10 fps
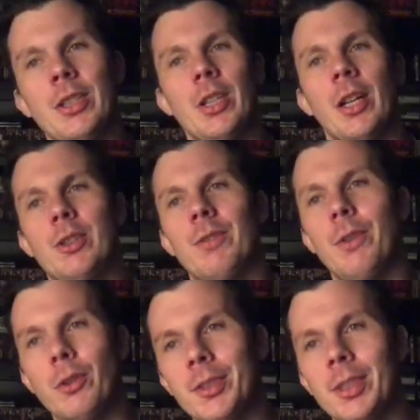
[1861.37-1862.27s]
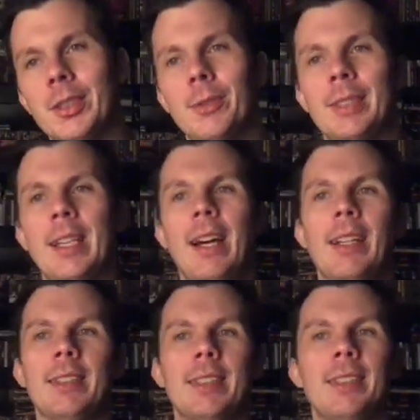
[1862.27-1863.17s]
John Travolta, so it's kind of
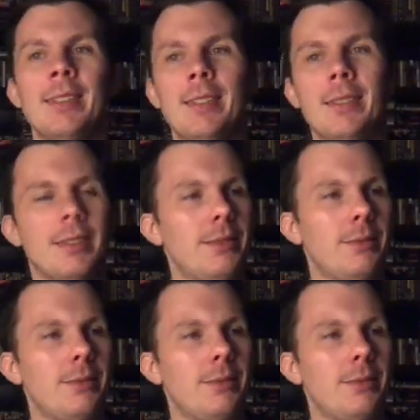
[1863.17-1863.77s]
like the, the